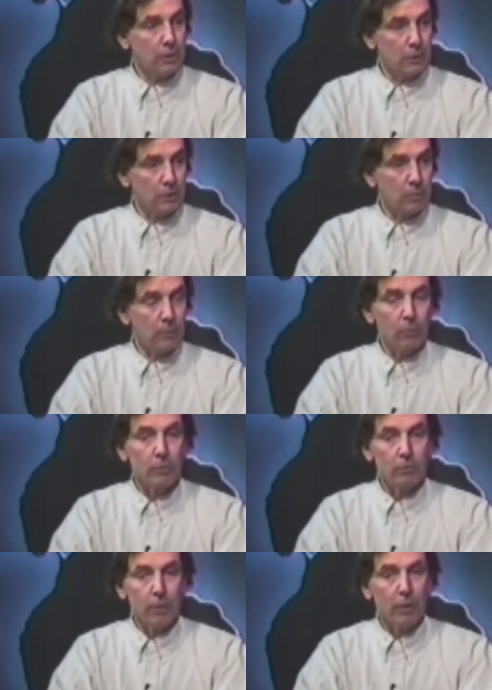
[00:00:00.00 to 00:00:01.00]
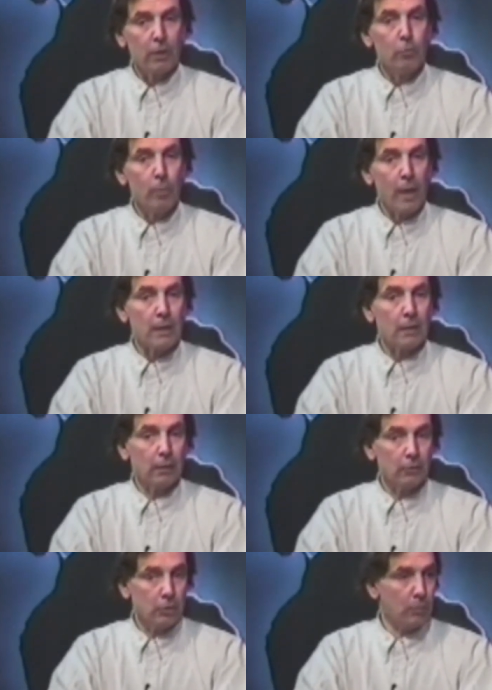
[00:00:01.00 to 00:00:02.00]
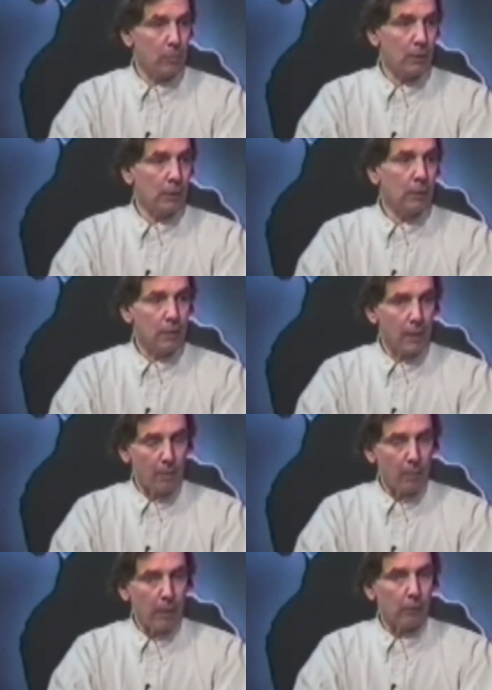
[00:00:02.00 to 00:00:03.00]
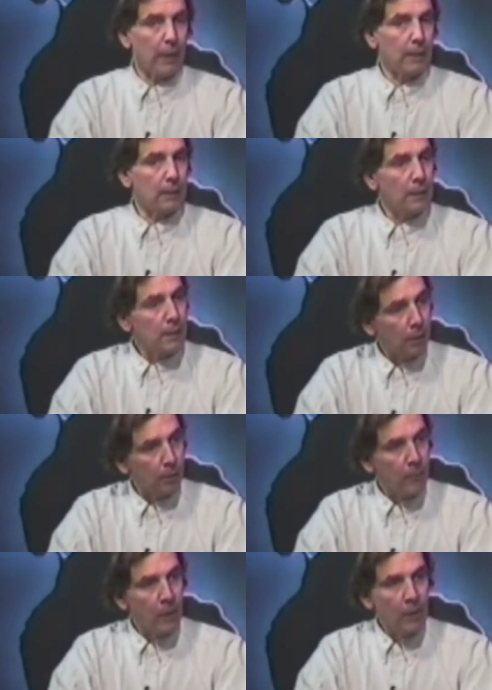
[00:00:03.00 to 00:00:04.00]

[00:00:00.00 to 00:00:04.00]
system that was very humane and legitimate that I'm outlining here.